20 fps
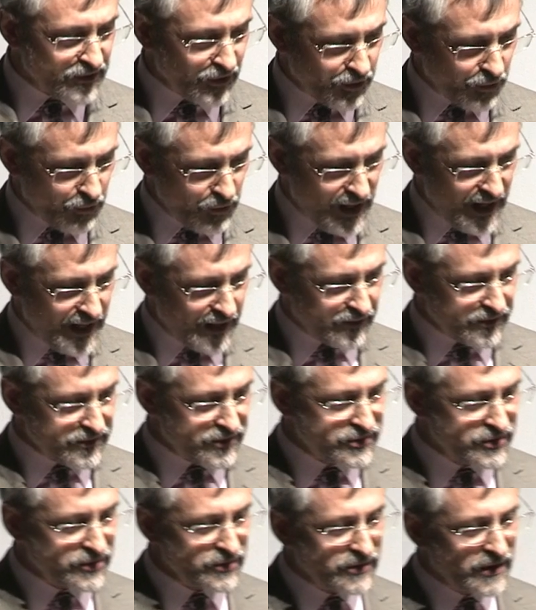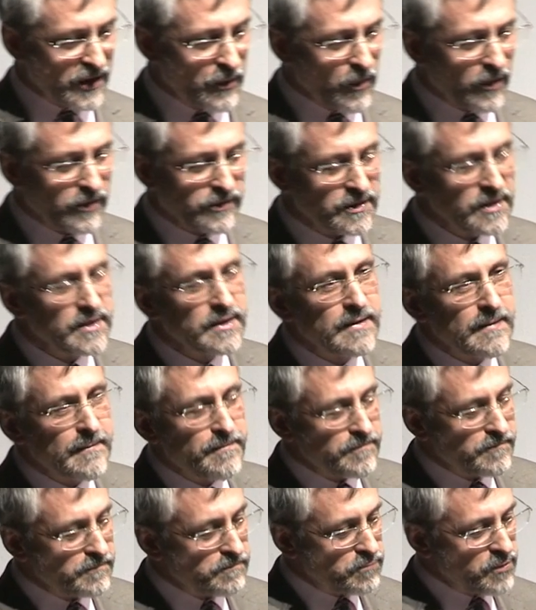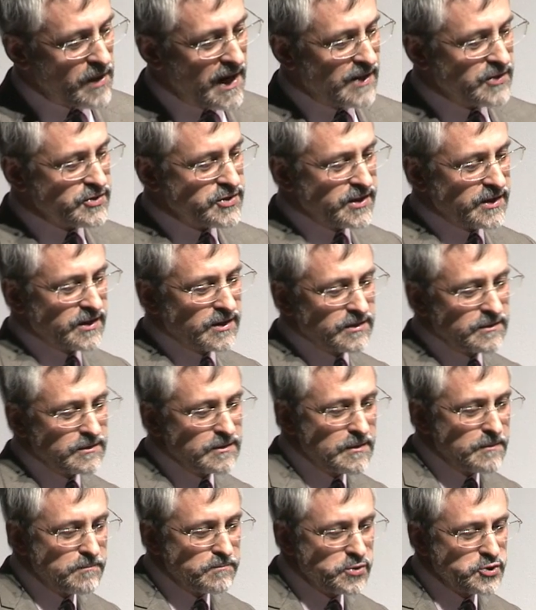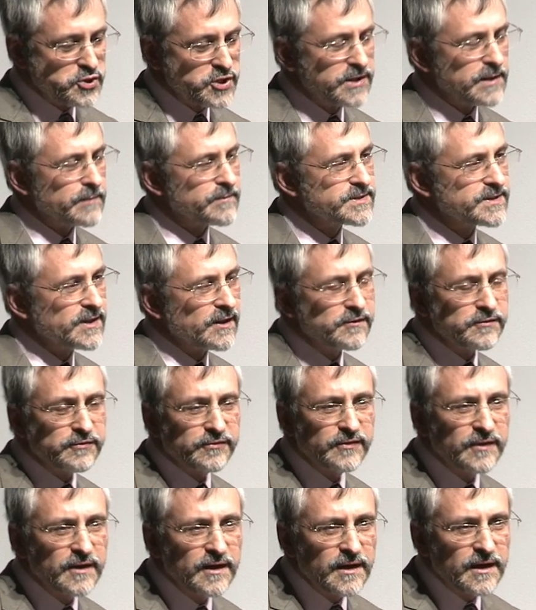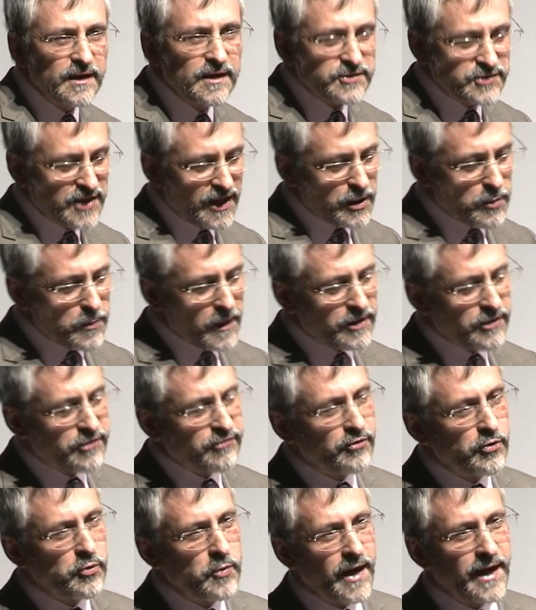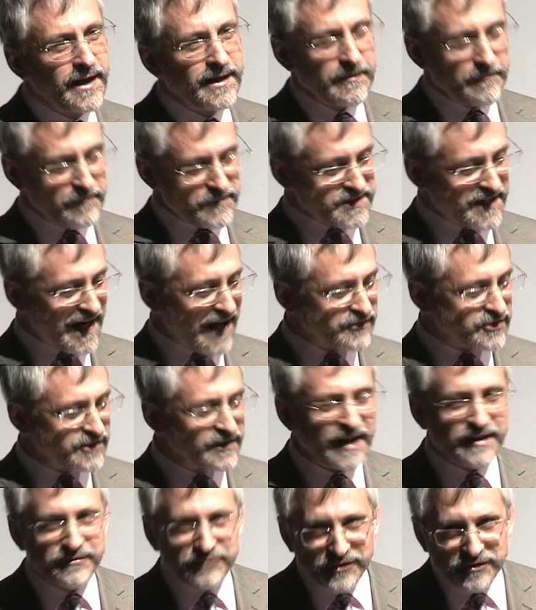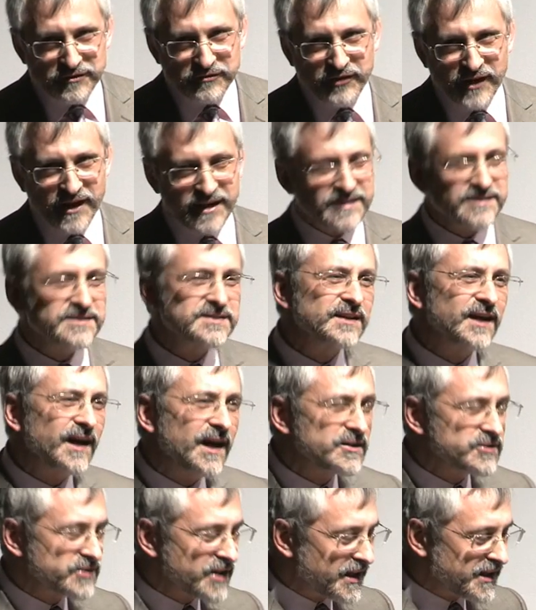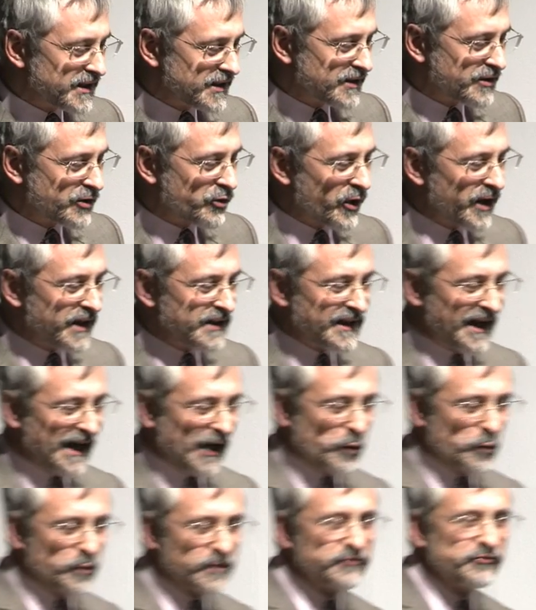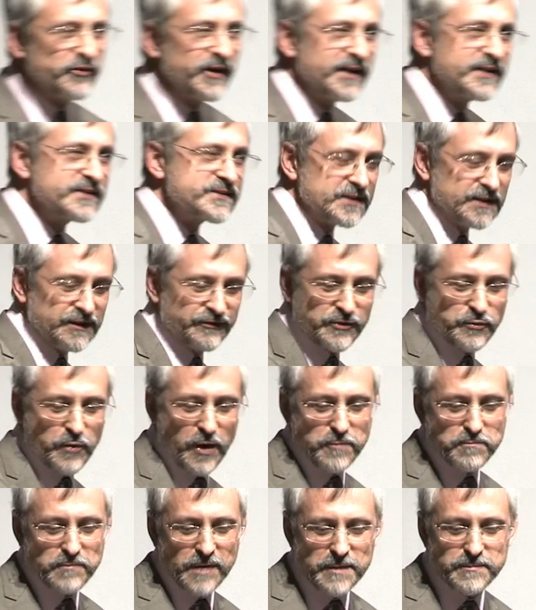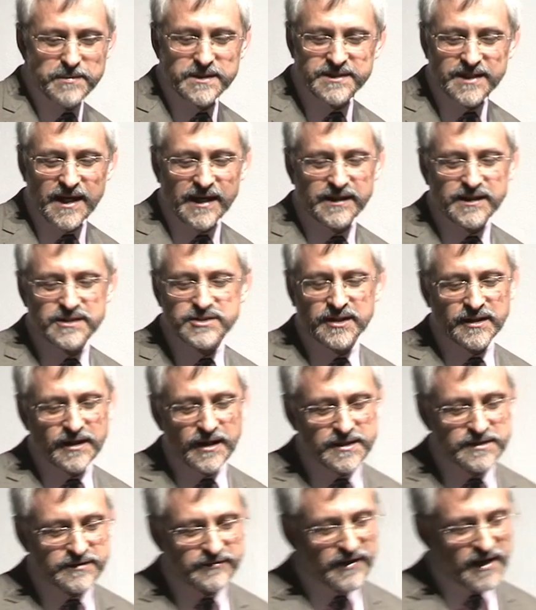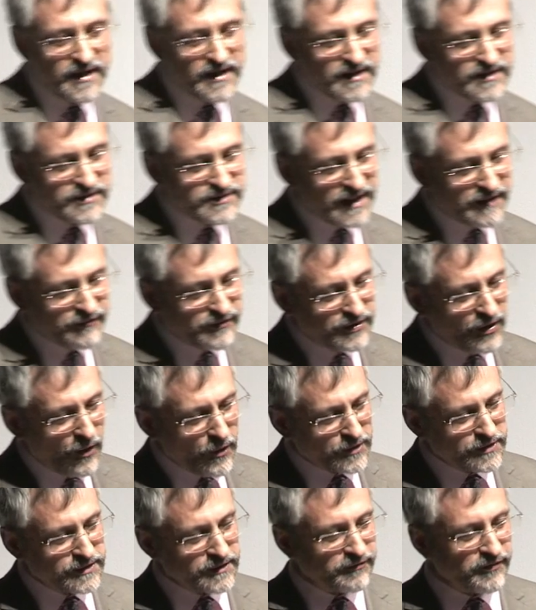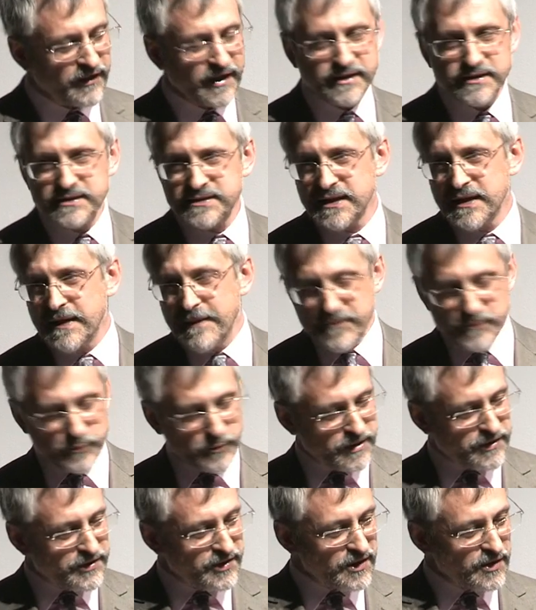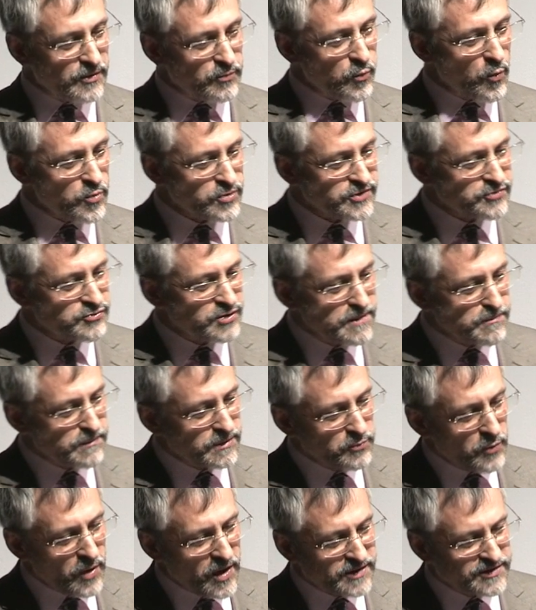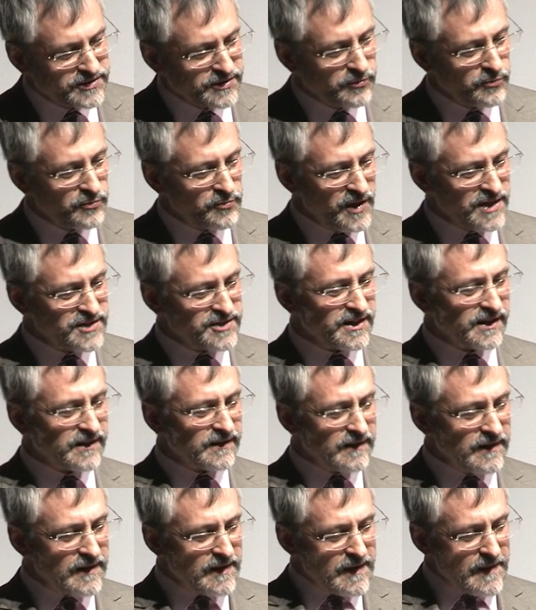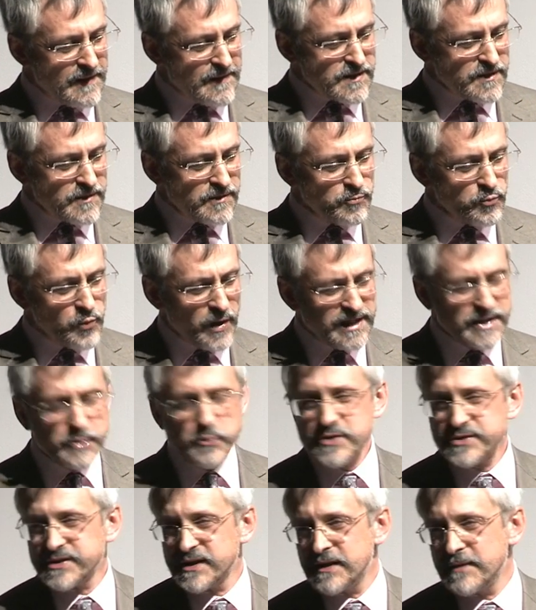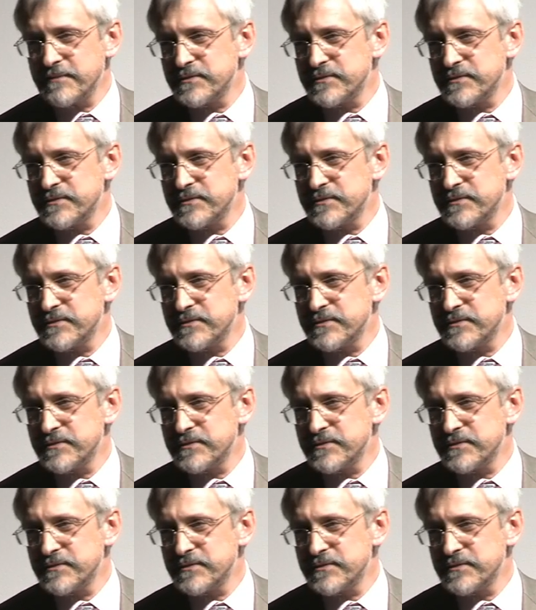he's not around to go on branding and pushing himself. Terry went through a Scandinavian phase and a Craig Elwood phase, and if you won't mind me saying it, a kind of David Hockney phase with the water treatment works at Reading. When he was